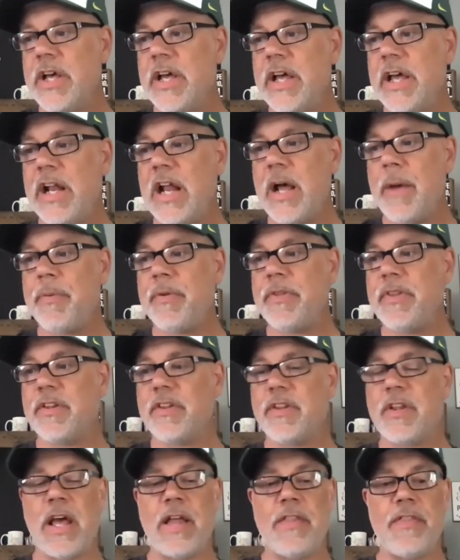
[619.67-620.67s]
It happened
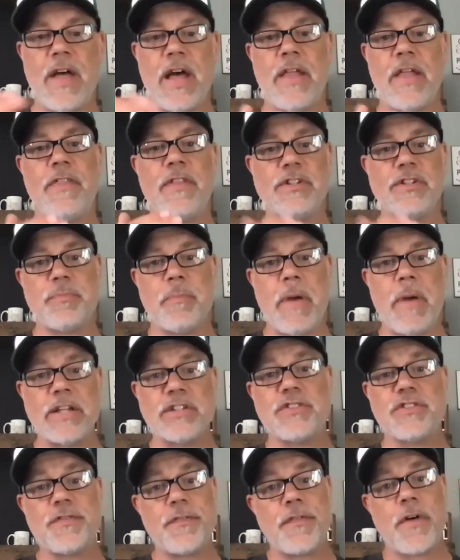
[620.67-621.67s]
that this
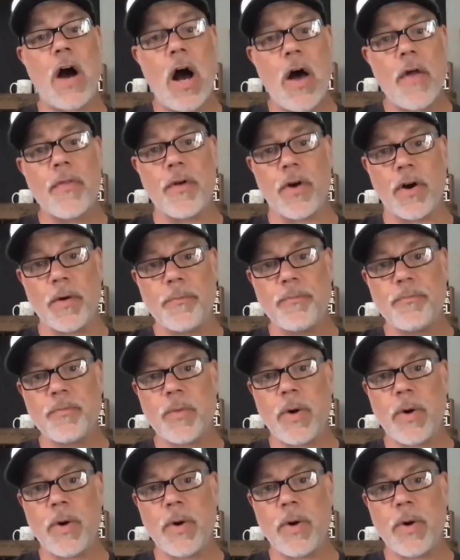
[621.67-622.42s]
man's father,